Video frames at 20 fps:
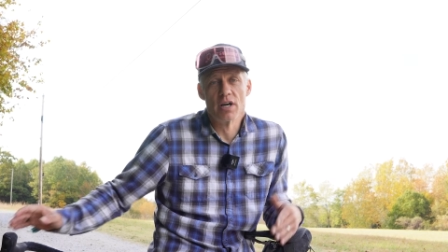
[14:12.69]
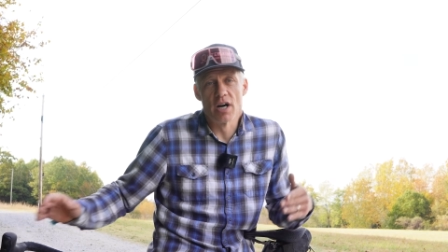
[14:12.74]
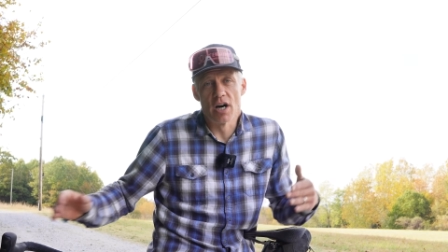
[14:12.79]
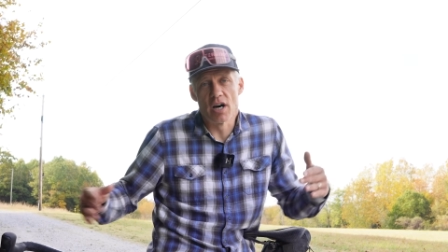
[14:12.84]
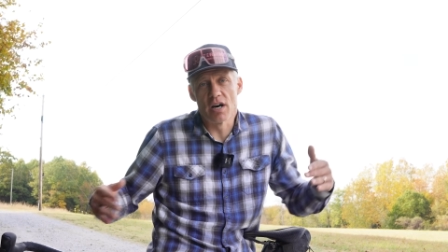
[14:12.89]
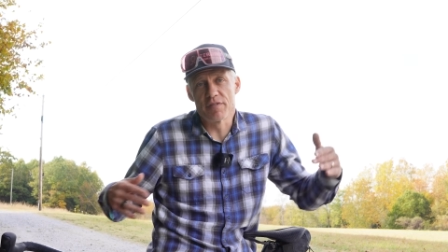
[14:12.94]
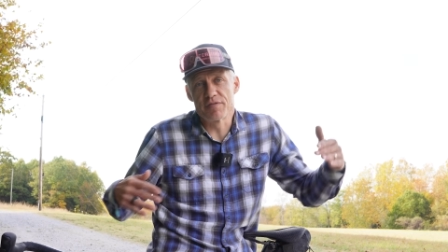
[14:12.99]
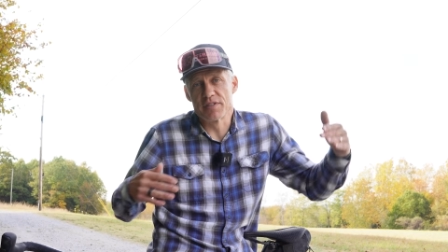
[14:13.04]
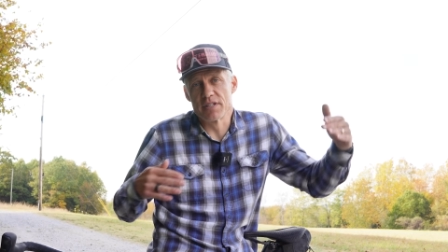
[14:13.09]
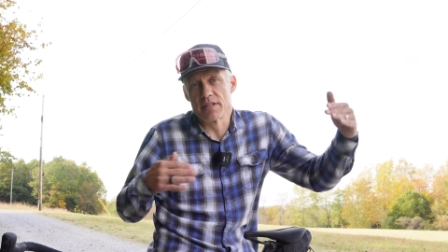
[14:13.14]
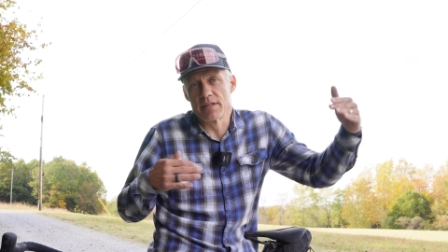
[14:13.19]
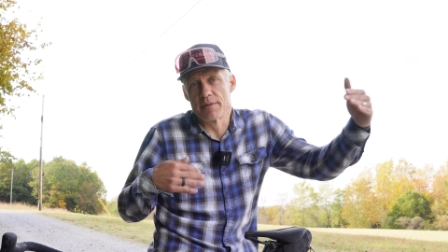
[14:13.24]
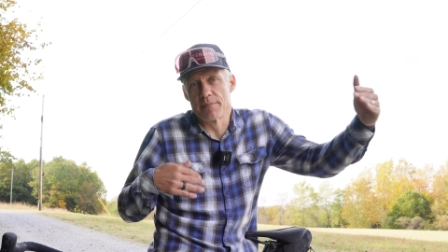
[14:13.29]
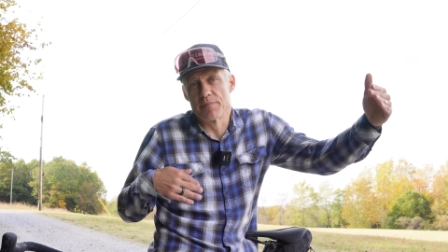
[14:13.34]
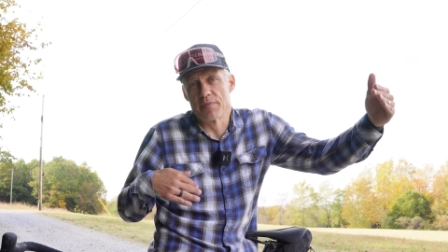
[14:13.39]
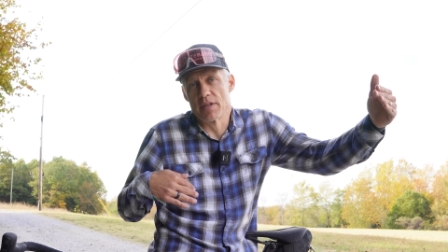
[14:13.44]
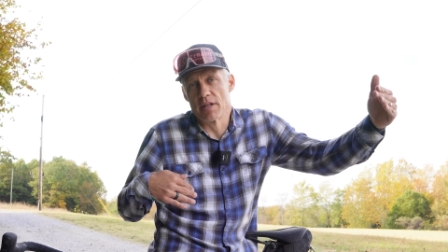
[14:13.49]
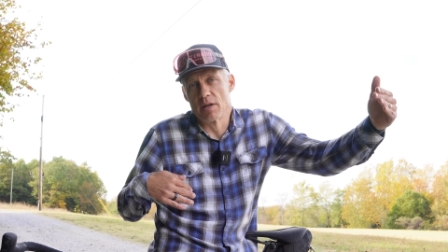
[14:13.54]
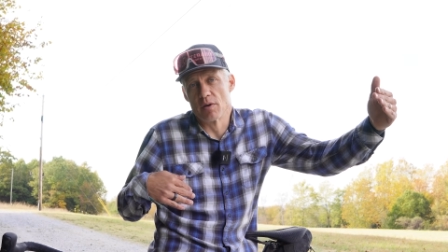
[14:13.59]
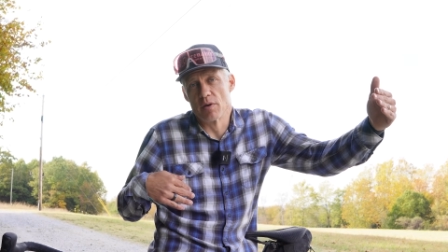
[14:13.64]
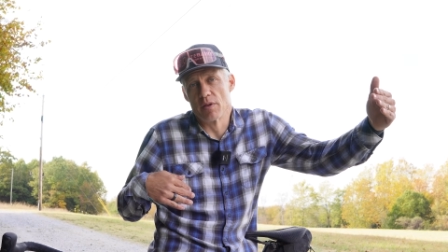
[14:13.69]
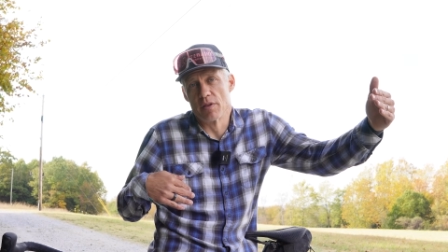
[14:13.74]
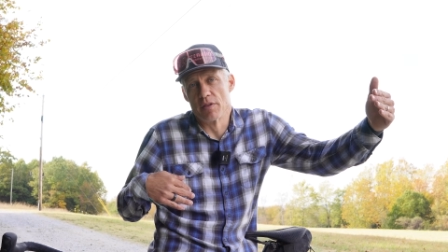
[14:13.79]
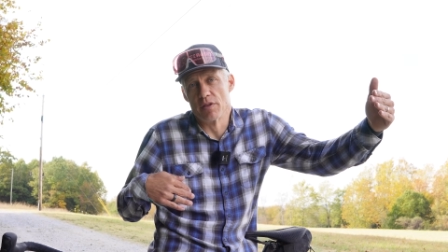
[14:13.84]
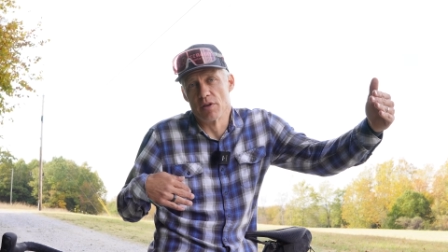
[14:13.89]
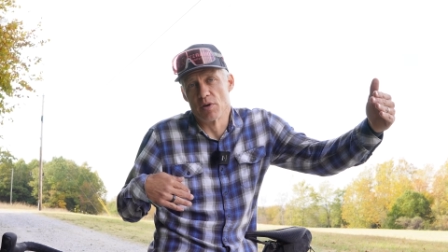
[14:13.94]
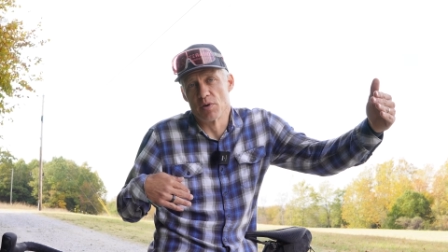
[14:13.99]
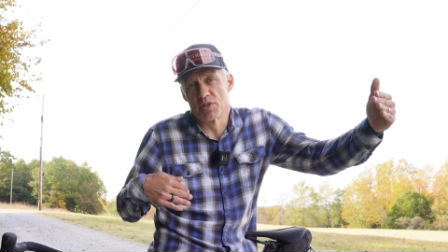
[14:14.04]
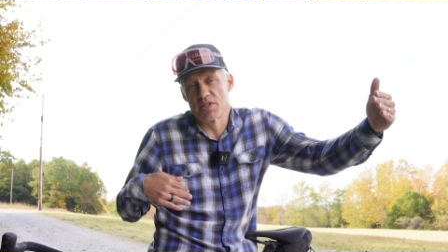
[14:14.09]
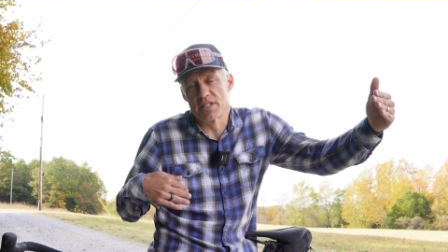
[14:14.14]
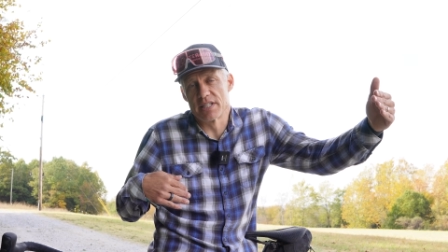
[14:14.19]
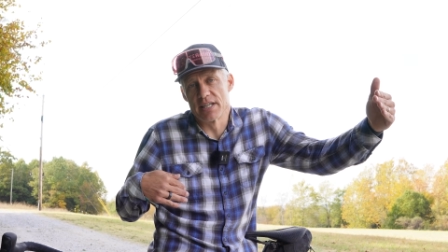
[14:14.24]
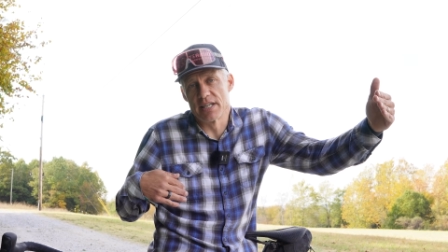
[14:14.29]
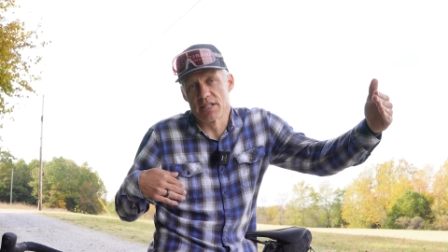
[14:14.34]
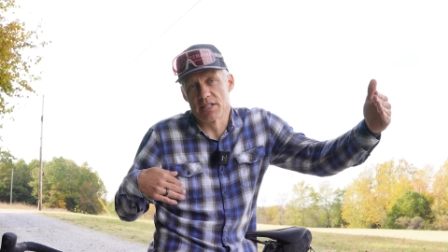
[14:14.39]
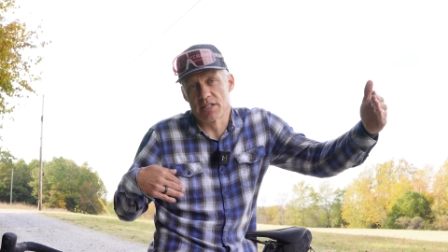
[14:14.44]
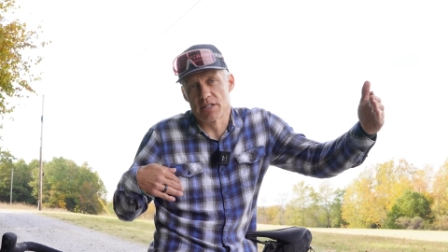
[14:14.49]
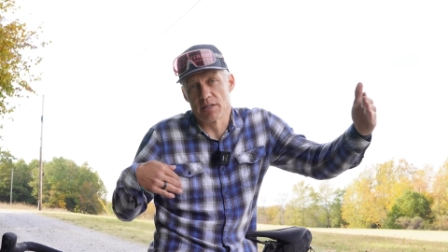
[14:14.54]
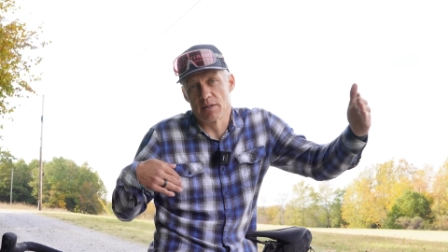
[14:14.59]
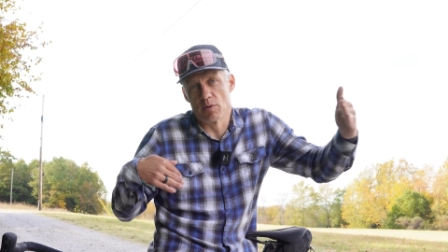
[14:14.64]
Often those
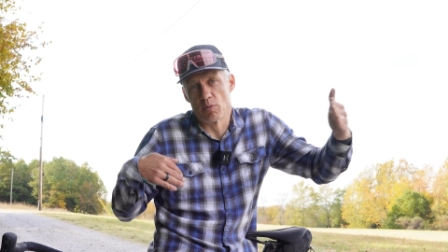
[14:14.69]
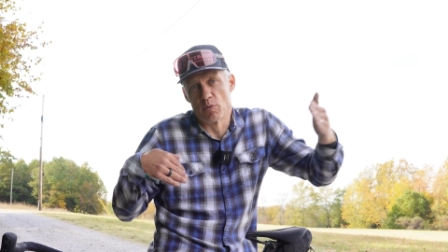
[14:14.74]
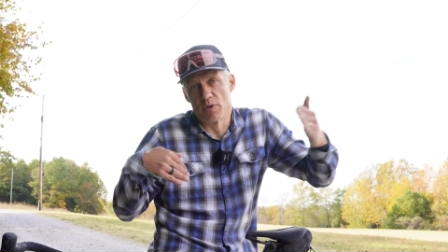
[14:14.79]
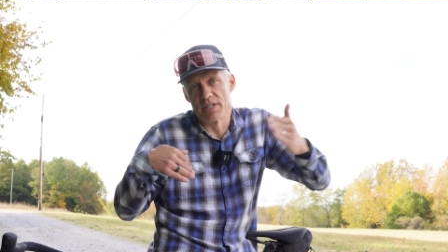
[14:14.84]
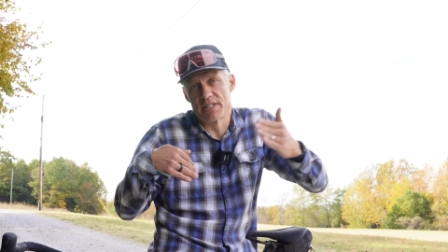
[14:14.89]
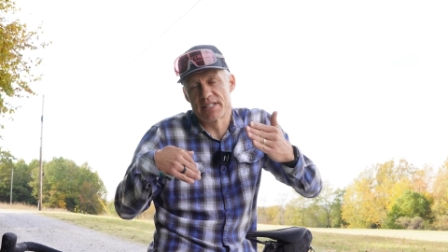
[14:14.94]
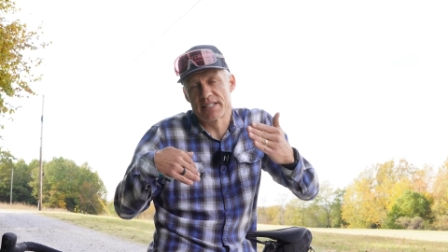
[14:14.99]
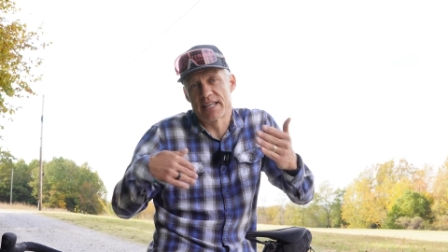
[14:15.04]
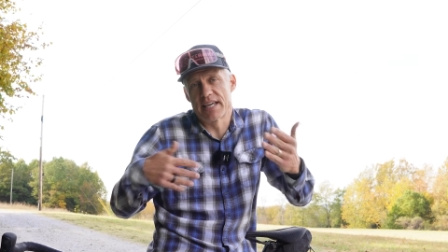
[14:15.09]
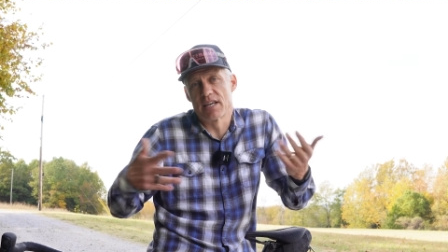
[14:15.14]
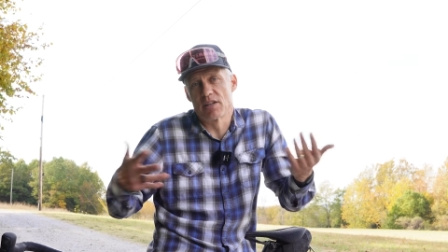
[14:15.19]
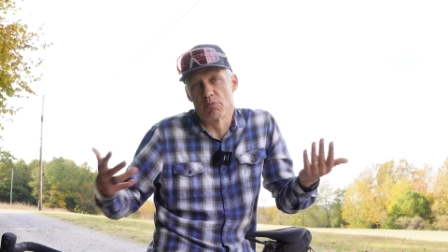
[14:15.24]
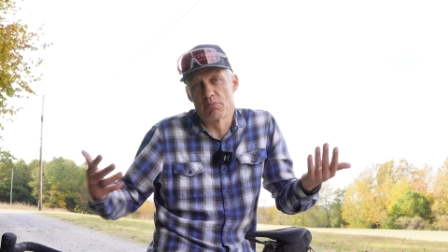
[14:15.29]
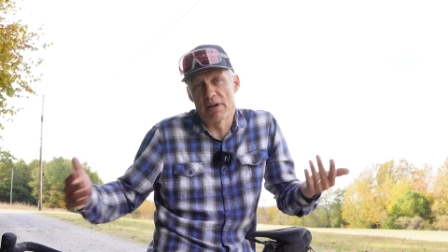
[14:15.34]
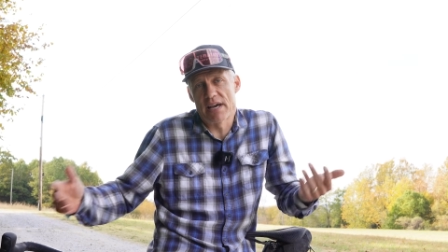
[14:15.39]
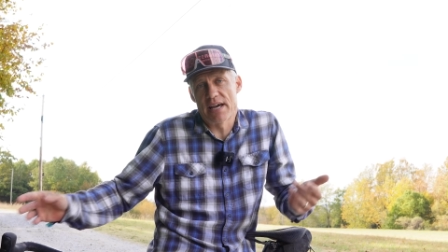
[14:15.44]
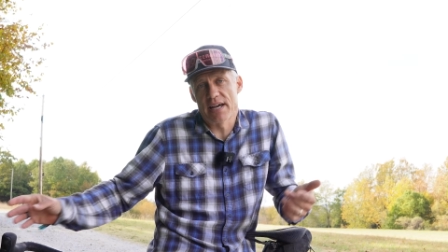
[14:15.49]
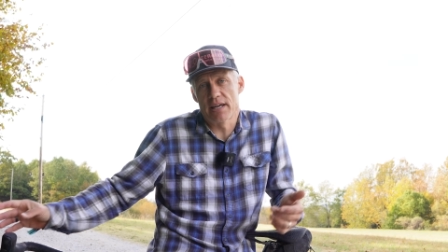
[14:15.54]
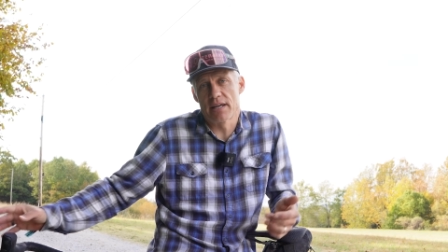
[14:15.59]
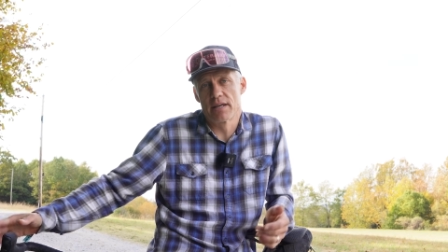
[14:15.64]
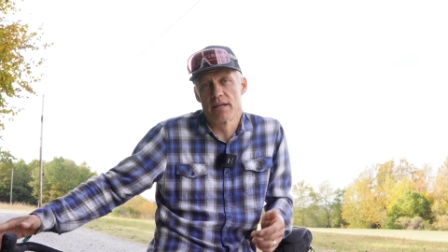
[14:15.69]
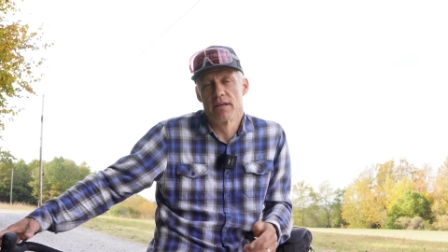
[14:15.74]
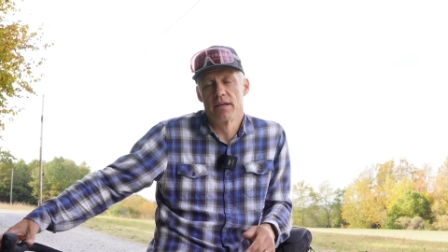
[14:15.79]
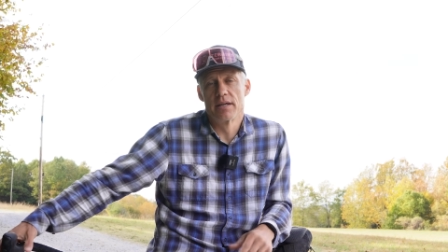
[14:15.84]
things, when scaled back,